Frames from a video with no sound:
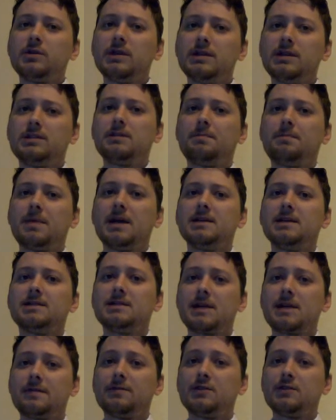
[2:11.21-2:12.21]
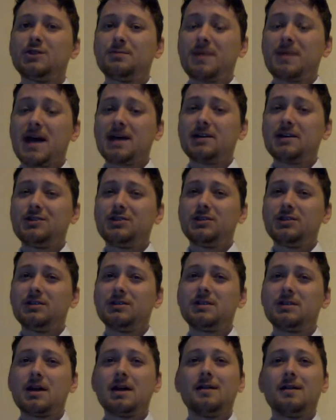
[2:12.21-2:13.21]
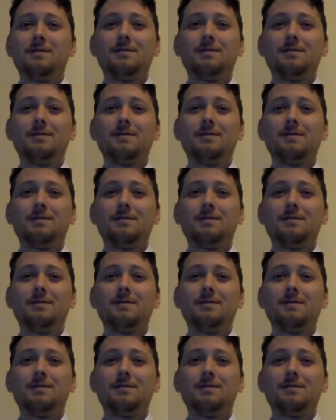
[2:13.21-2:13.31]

need to pay severance packages,